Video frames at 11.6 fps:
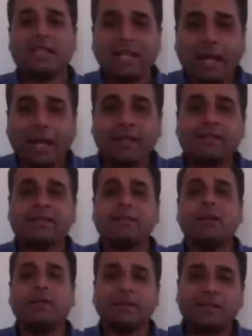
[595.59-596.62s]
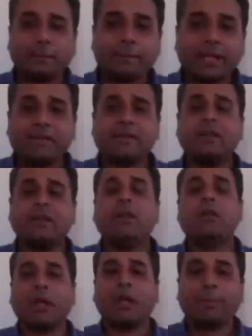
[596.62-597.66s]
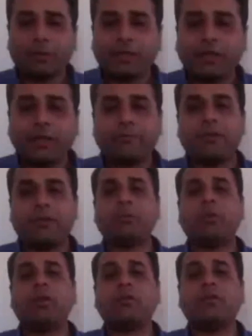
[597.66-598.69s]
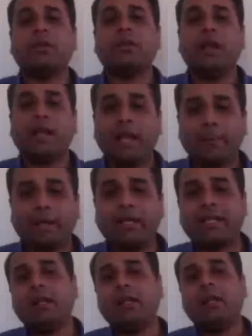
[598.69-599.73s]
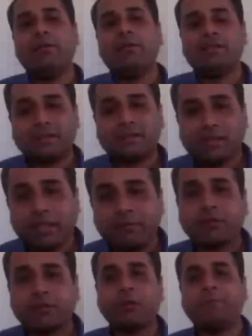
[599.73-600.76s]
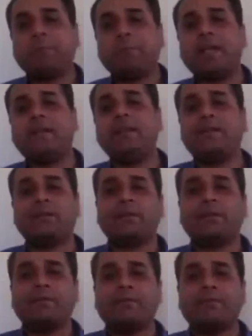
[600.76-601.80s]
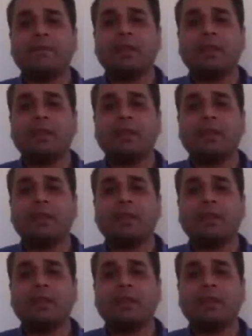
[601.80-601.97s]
She laments with the pains. So I put in ReferenceWorks, lamenting within 3 words of pains,